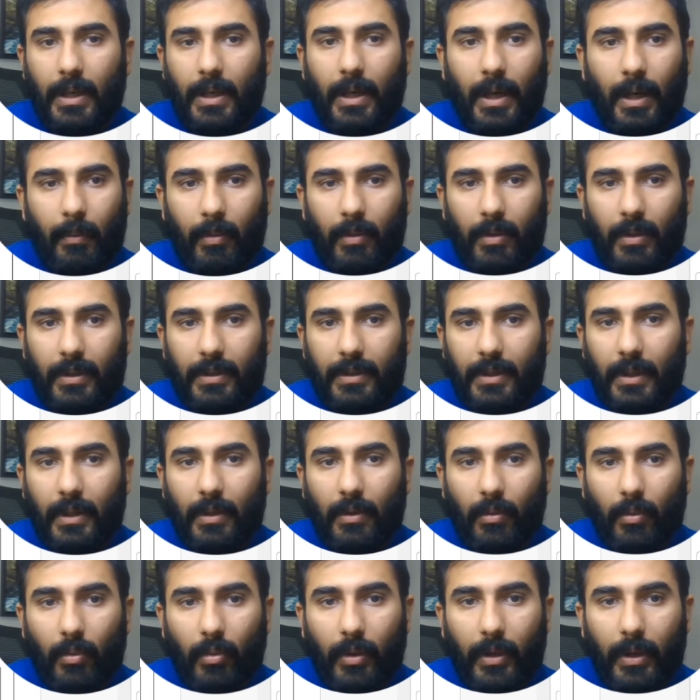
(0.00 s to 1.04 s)
I'm gonna say
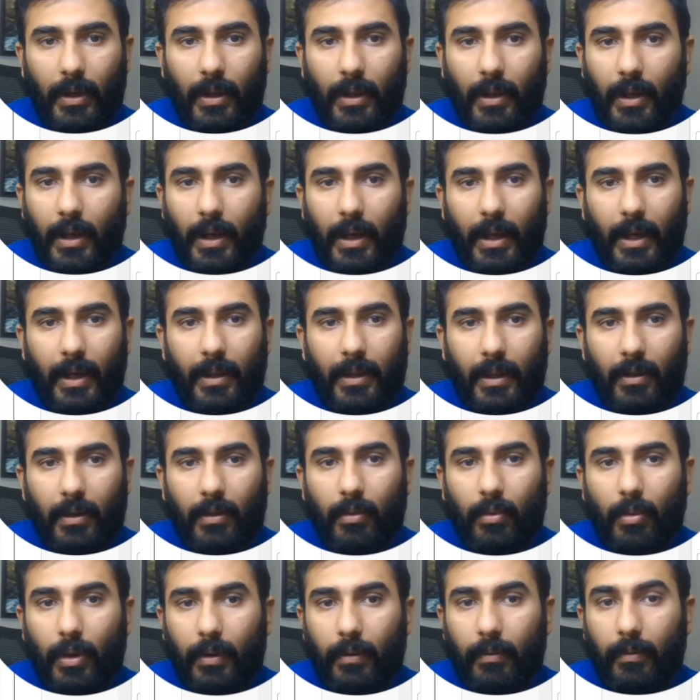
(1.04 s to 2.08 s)
no here. And then
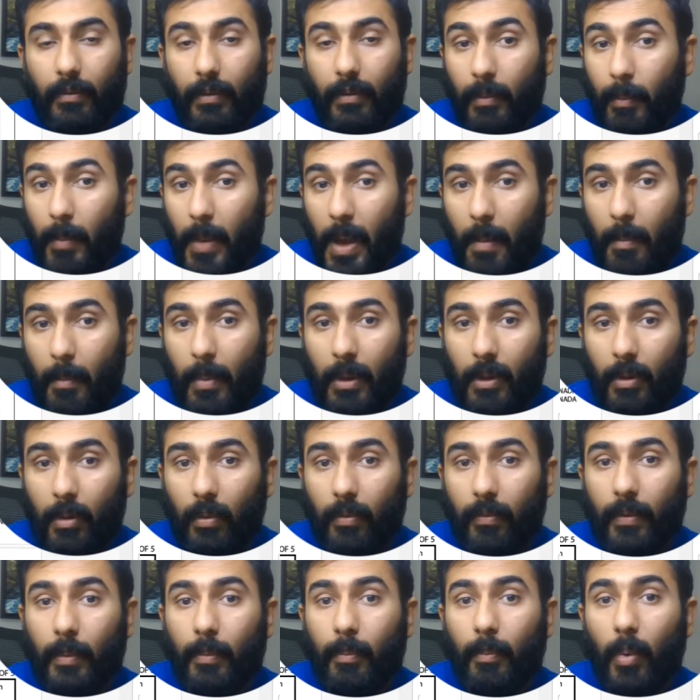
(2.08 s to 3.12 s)
you have a member
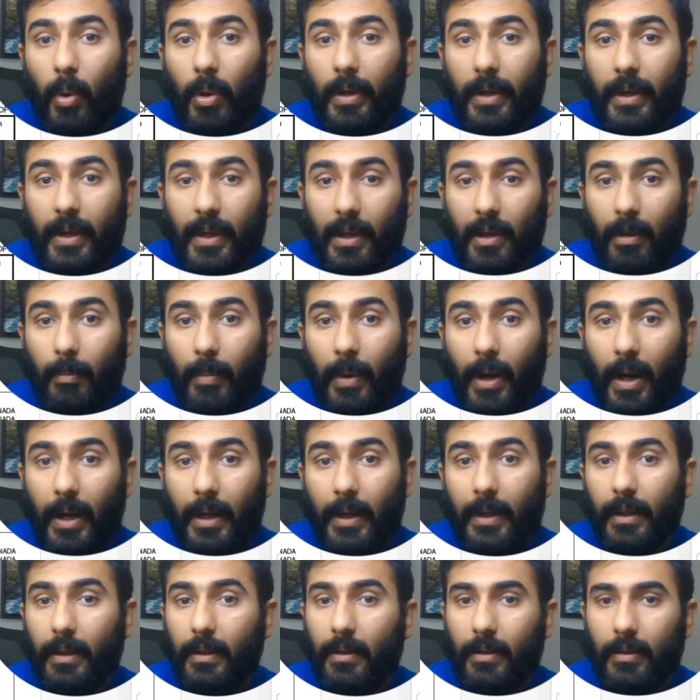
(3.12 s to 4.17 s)
of a political
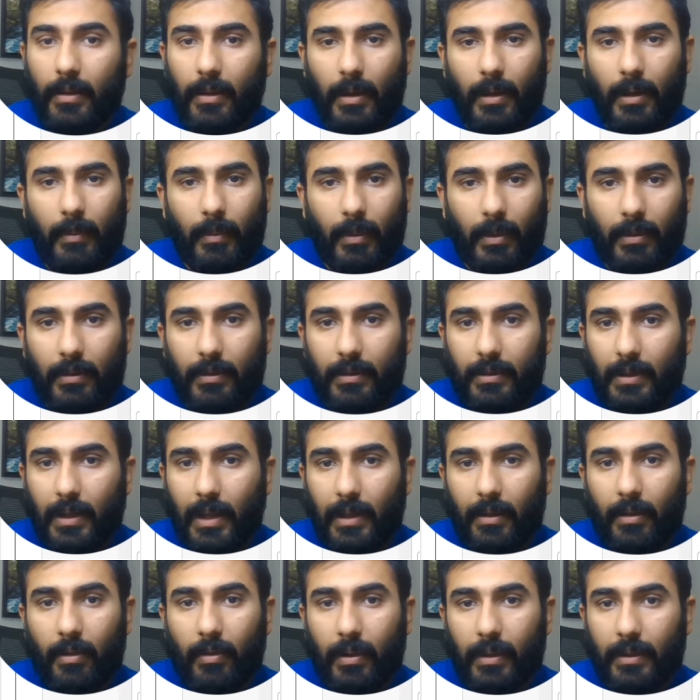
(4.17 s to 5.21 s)
party. I'm
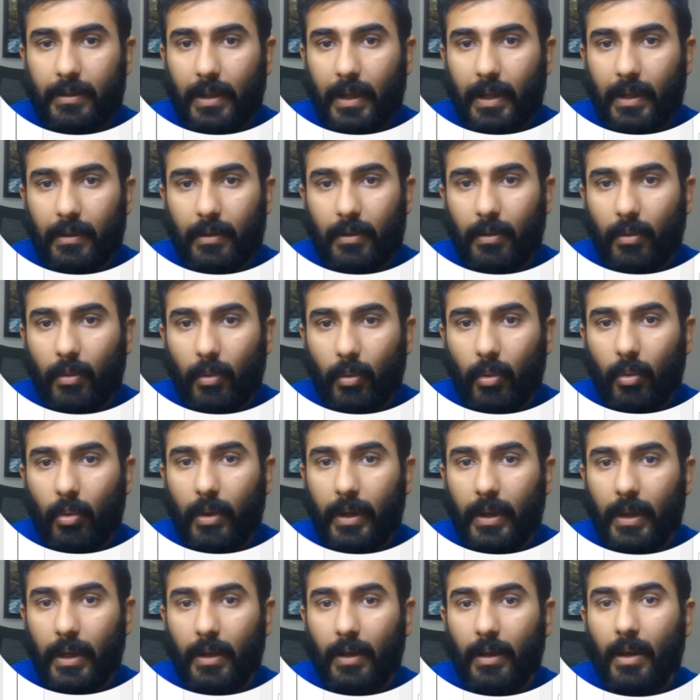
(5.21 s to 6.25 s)
gonna select no
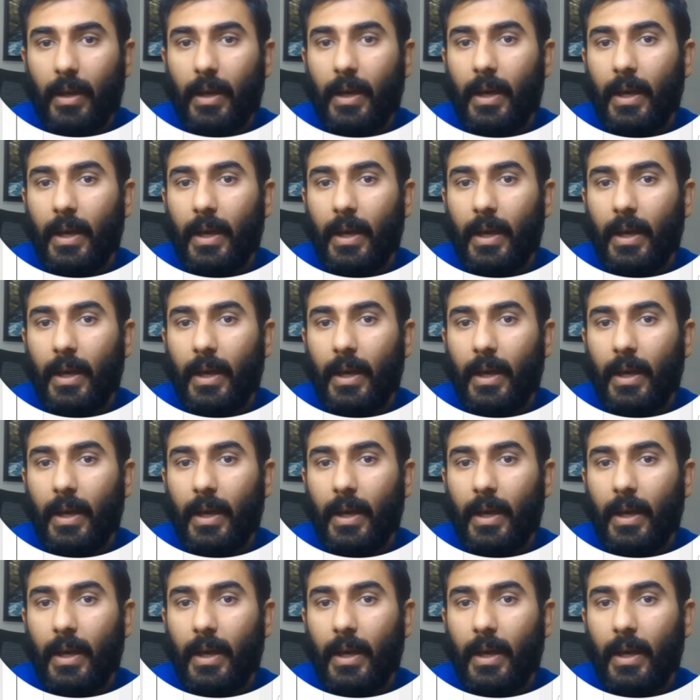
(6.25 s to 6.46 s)
again.